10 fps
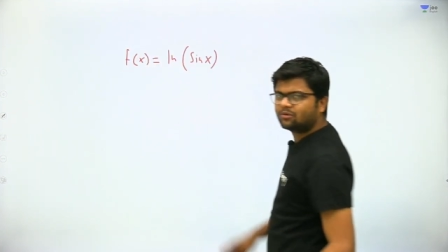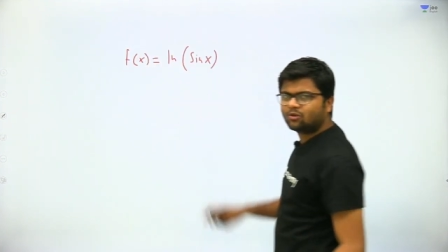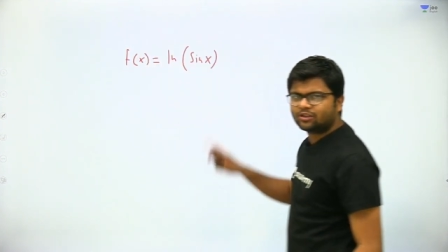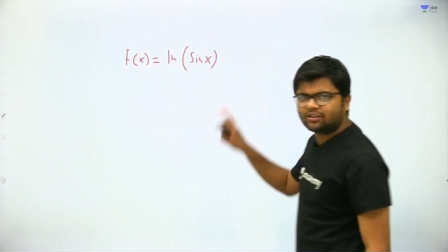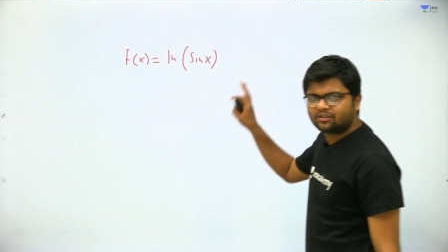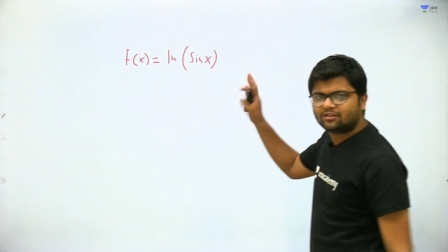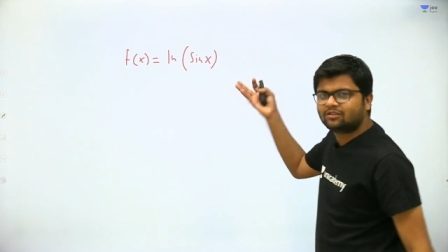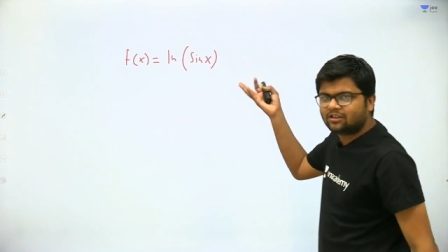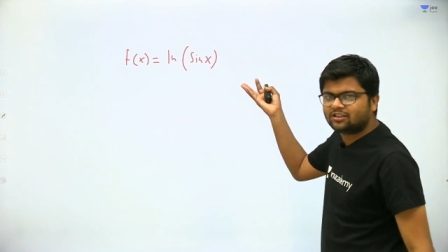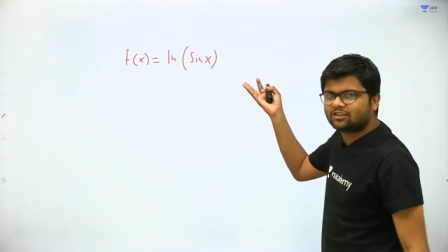must have got it.
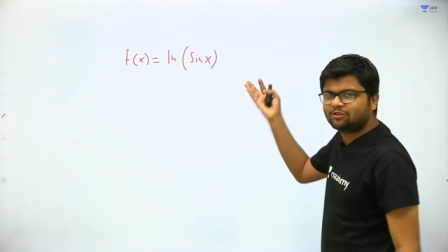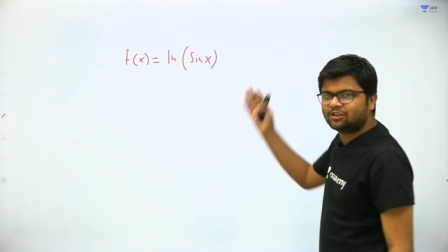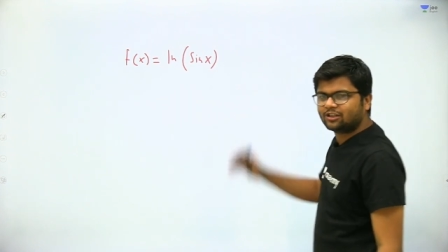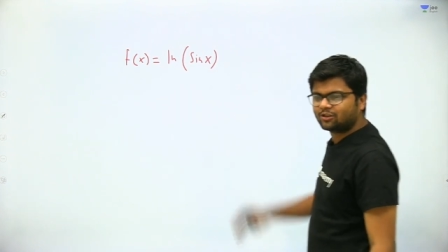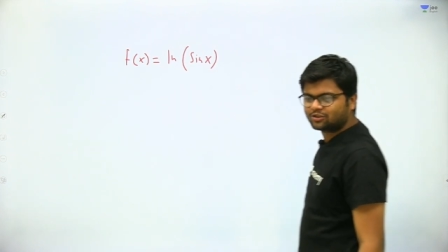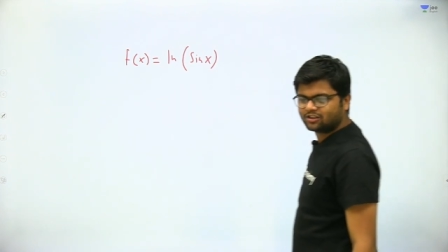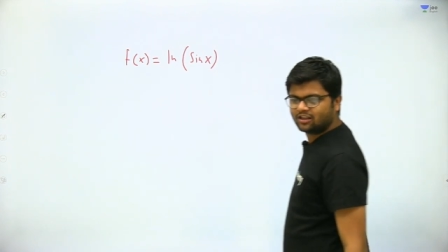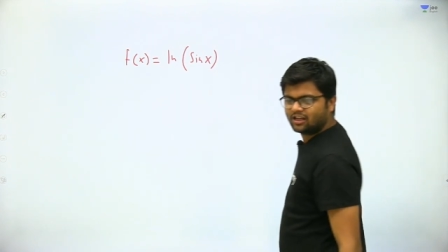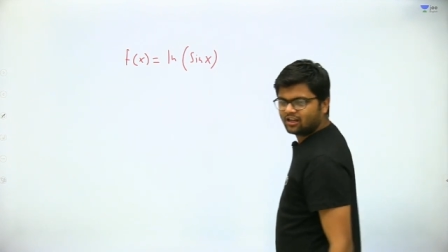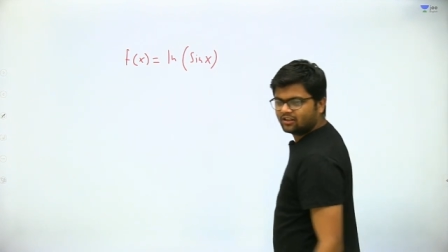This is given in the question.